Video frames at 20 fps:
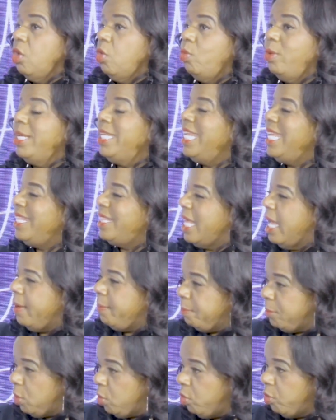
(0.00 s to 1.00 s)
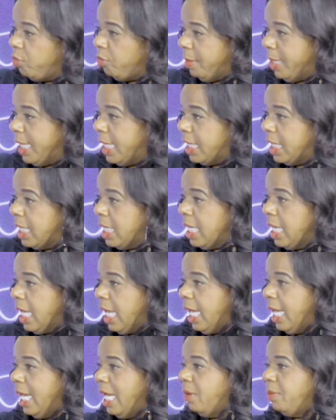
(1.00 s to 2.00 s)
we need that movement.
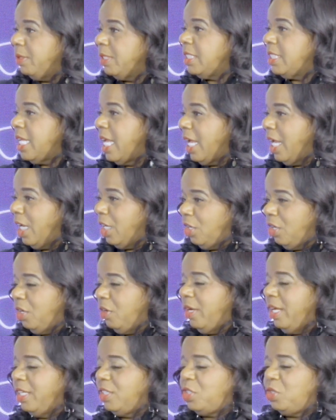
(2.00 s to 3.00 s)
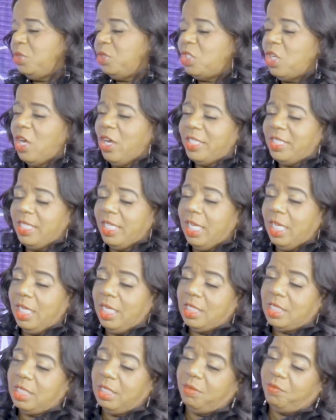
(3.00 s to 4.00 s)
And I was saying, as you start to get
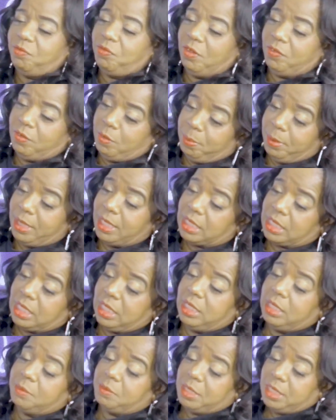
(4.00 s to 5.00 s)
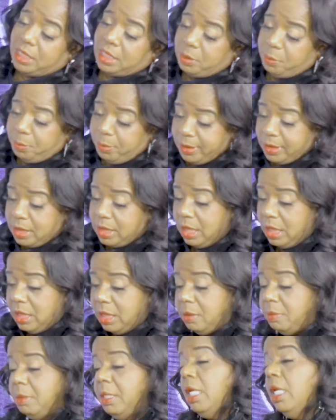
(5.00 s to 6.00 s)
into 50 plus clubs, 60 plus
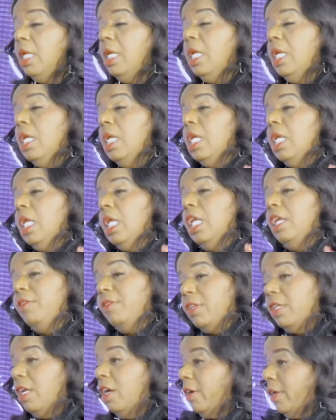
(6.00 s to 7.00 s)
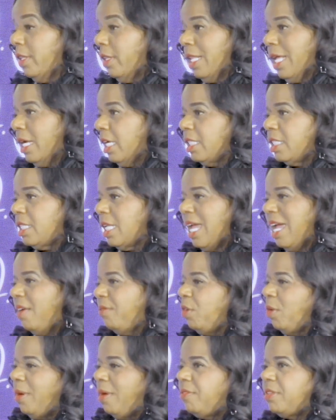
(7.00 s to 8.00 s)
clubs, even younger than that, because have
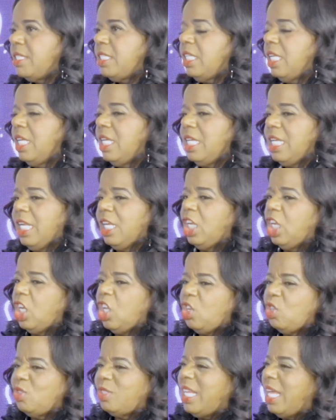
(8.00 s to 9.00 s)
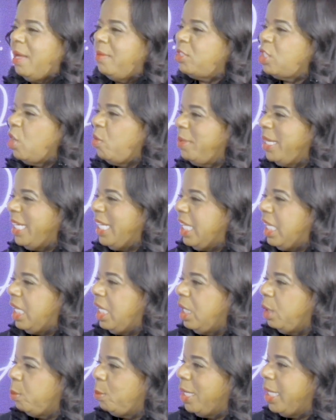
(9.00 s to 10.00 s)
you ever seen in a long time so many
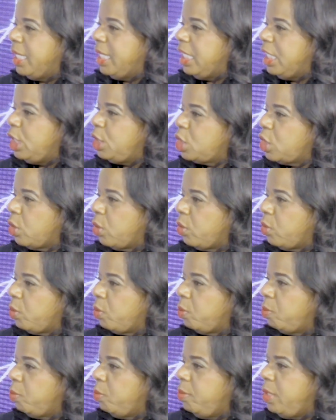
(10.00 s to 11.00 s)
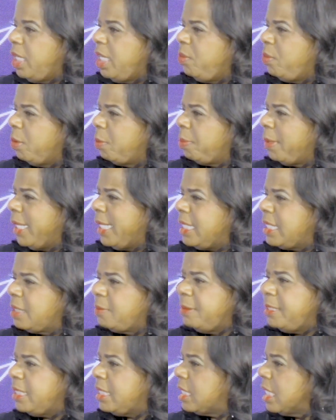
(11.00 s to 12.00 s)
hip and knee
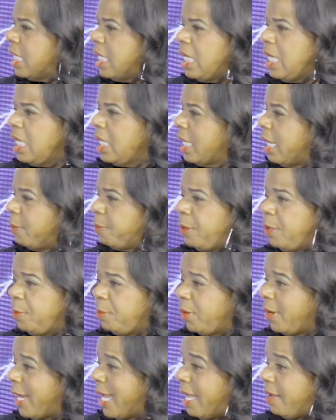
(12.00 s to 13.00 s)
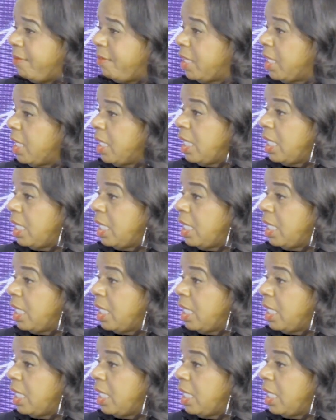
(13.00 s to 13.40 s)
replacements that people are having?